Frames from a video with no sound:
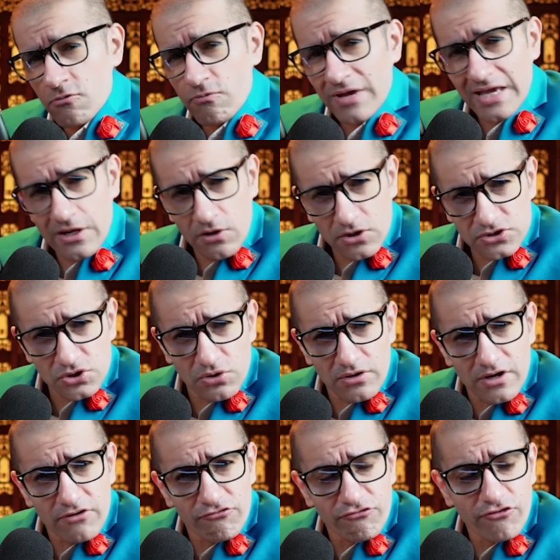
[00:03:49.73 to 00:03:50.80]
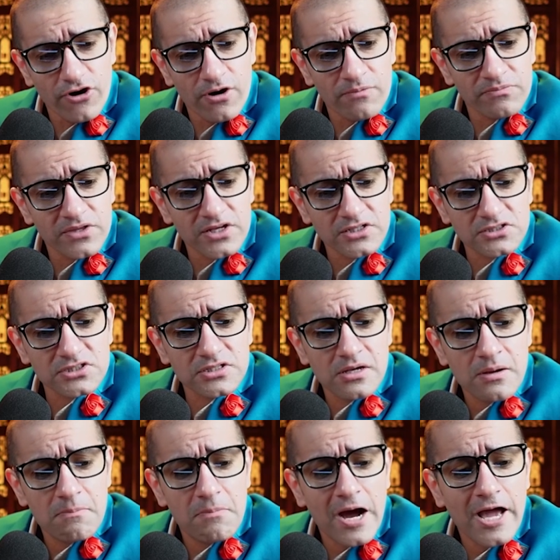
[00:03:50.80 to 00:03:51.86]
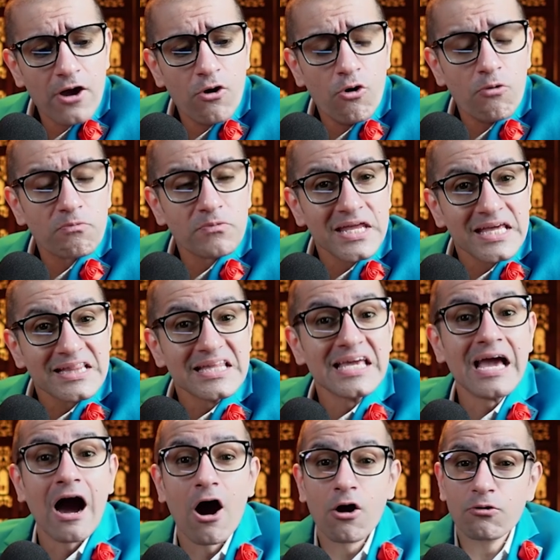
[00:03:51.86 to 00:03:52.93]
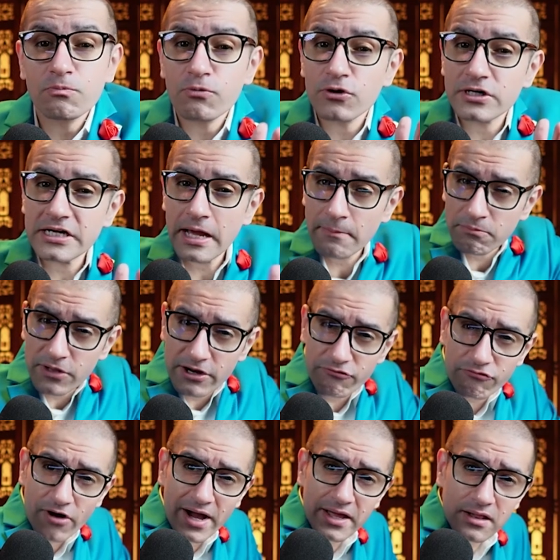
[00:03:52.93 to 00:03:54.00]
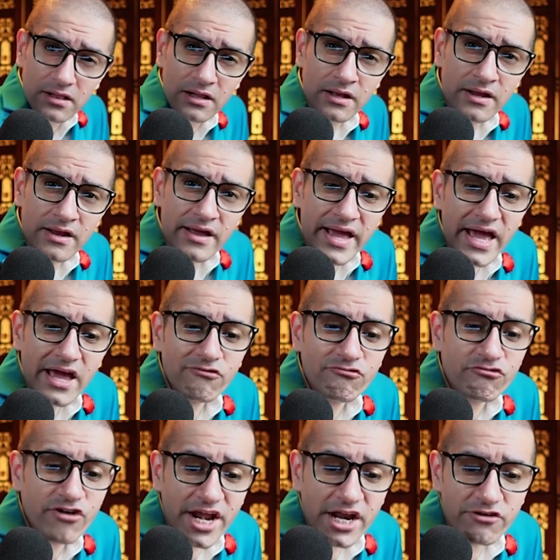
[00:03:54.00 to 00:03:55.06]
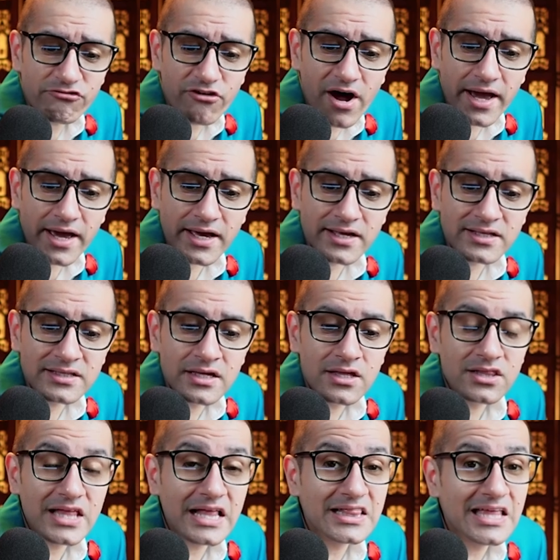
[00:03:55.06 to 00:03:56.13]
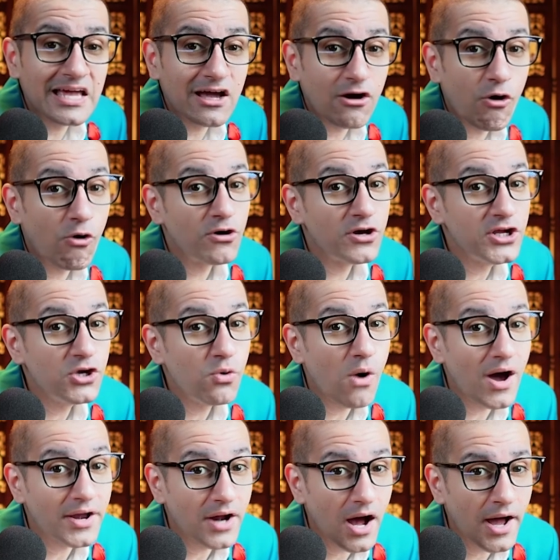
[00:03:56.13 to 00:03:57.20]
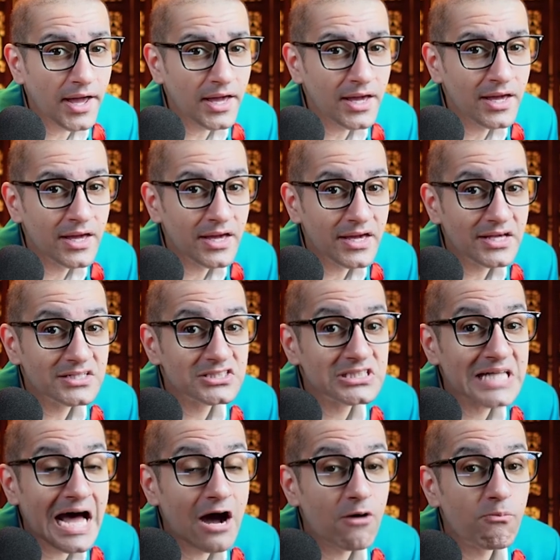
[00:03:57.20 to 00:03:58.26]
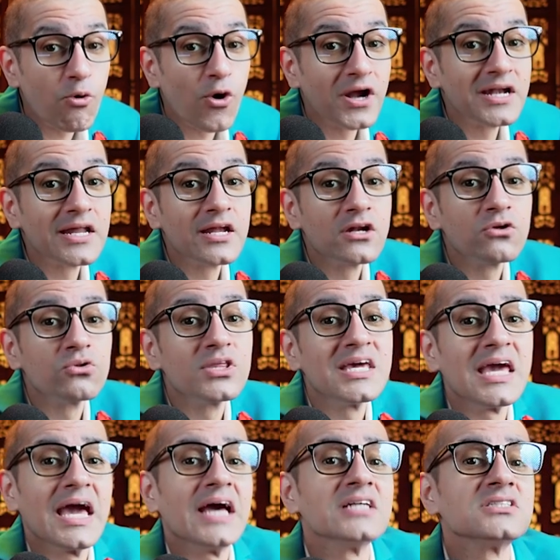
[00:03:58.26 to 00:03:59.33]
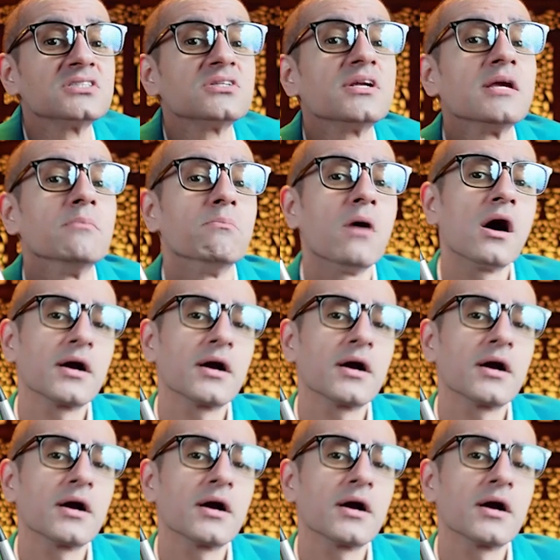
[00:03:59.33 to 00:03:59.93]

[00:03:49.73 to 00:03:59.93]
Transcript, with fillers: We can also confirm this by opening the output template file and verifying that the code URI is now pointing to the S3